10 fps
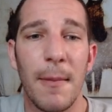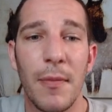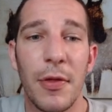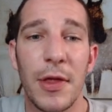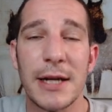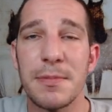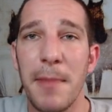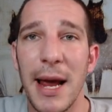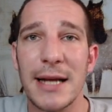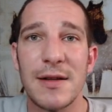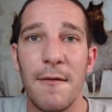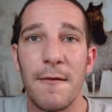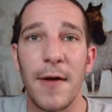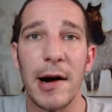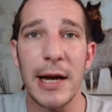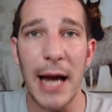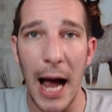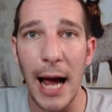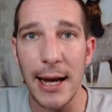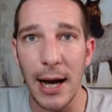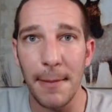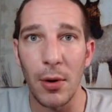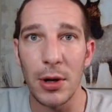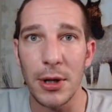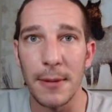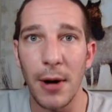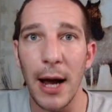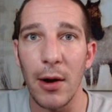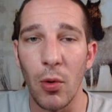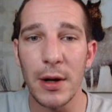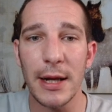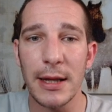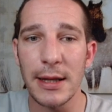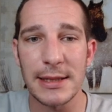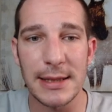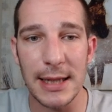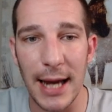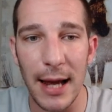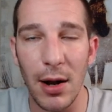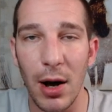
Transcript: this mace very high up on your priority list to get.